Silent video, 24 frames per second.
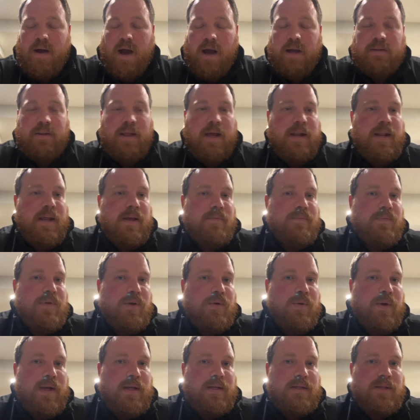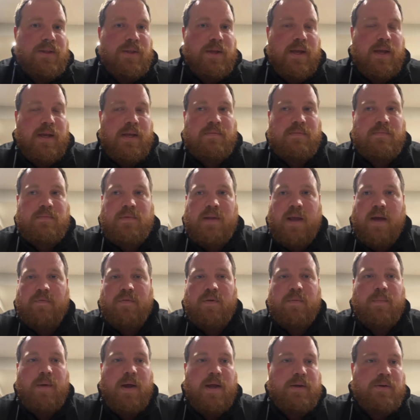let him do his thing,
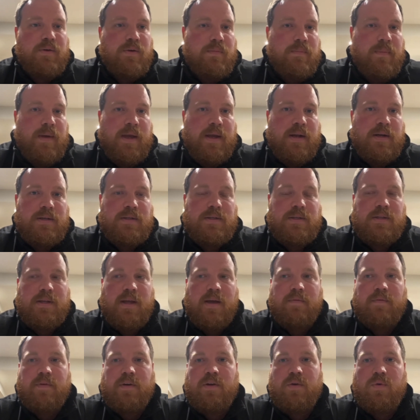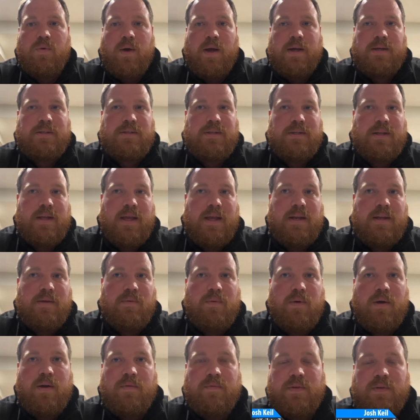never micromanaged, never questioned any
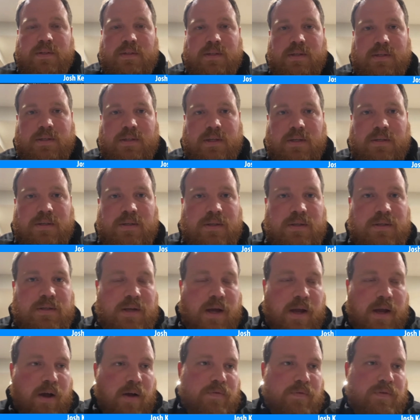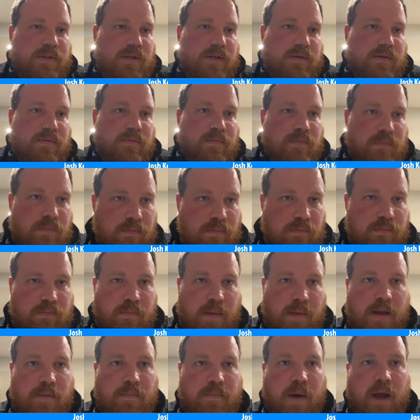one of his decisions. I obviously
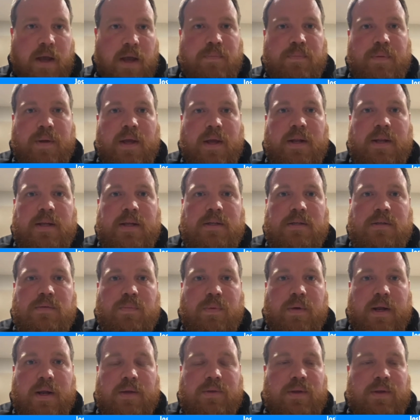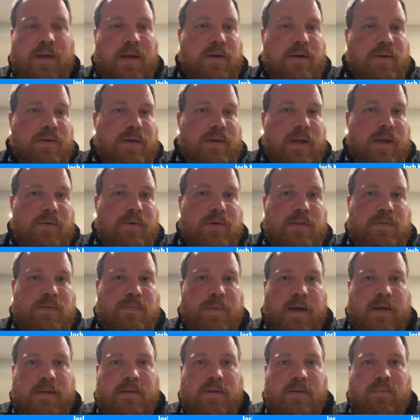made my opinions, but at the end of the day,
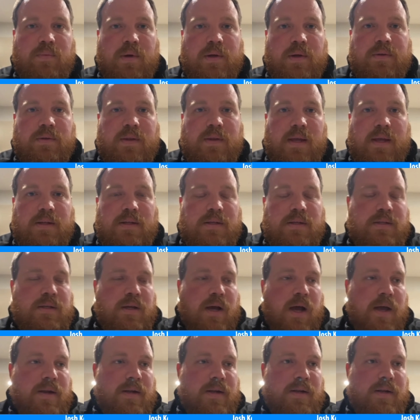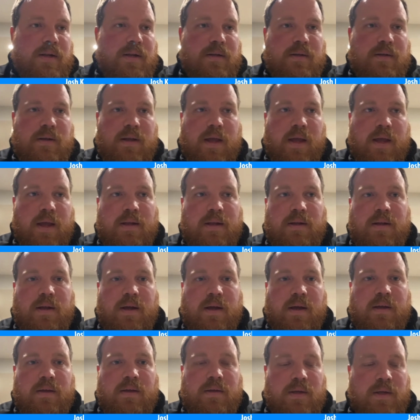respected what they decided. And
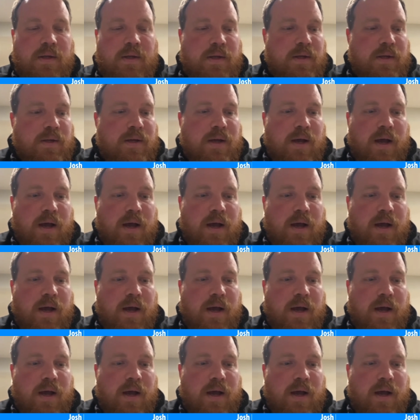that's